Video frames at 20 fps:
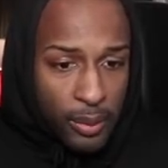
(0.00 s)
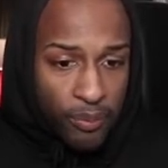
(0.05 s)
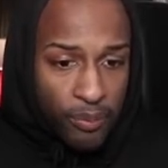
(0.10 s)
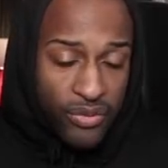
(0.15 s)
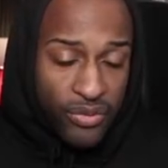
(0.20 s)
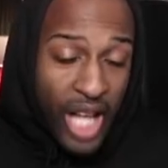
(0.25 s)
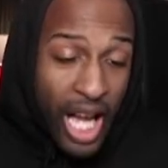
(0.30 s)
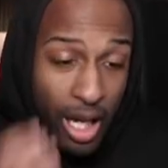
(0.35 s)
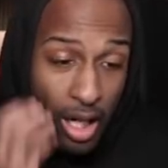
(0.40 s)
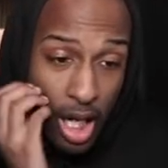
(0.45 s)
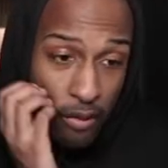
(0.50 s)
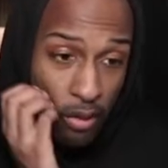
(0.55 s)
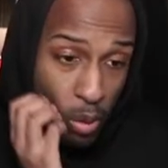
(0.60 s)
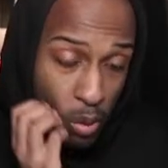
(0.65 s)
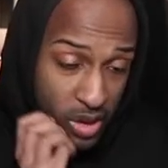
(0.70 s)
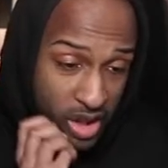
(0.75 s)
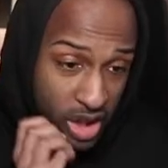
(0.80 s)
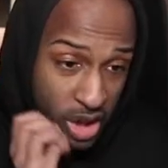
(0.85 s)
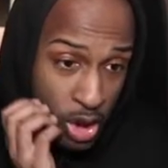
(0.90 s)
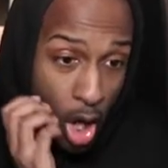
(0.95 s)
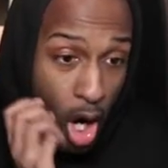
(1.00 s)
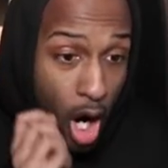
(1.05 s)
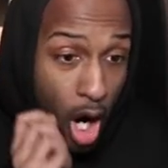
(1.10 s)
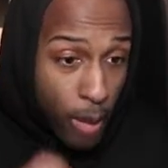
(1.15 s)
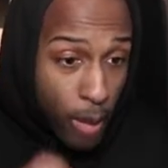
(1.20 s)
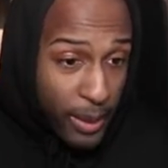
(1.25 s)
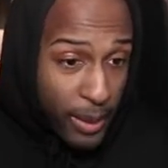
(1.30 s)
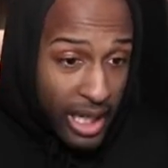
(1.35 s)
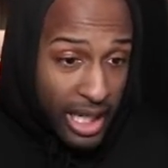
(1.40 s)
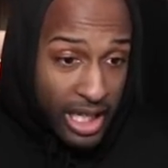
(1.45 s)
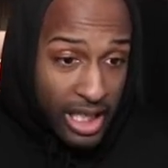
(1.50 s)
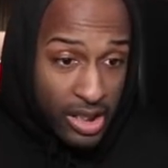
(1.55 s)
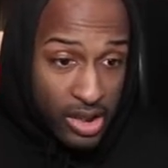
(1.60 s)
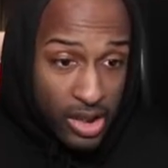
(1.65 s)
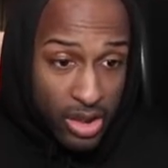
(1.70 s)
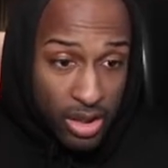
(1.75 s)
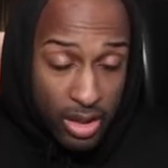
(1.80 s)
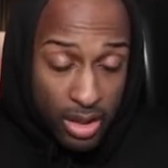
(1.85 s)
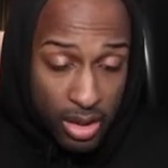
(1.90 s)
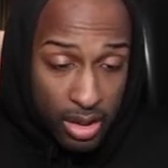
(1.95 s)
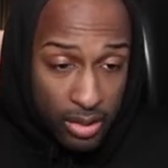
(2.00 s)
That level was garbage!